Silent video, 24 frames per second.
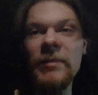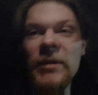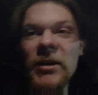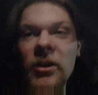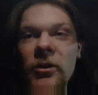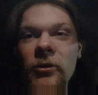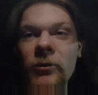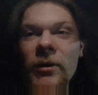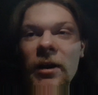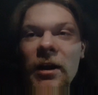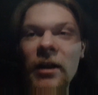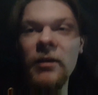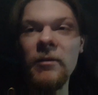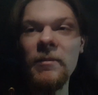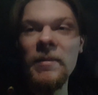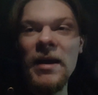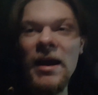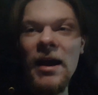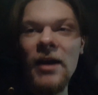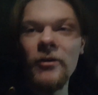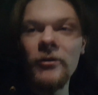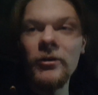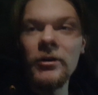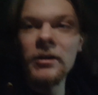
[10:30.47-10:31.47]
I going to run out of
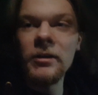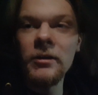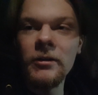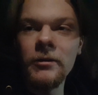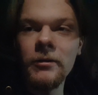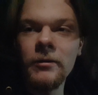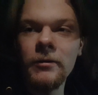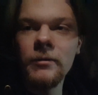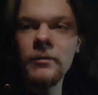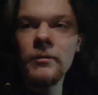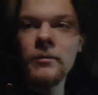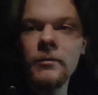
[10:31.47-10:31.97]
battery here?